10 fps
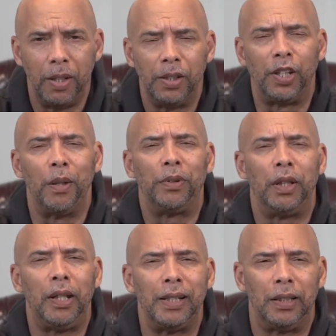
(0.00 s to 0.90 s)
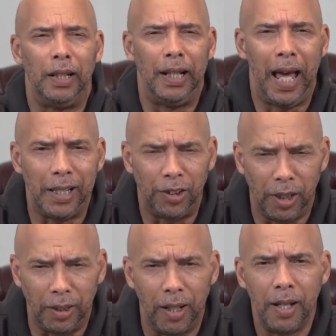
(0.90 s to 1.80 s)
something that's
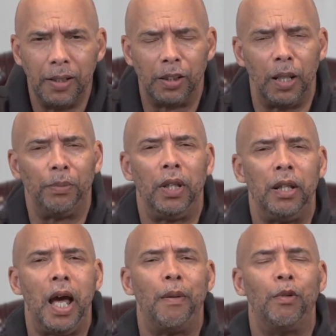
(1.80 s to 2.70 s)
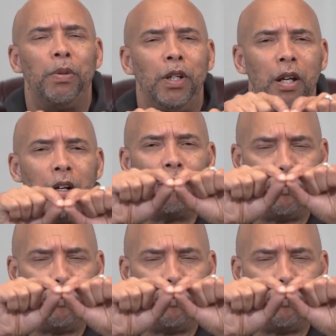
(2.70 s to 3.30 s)
lasting, something that will be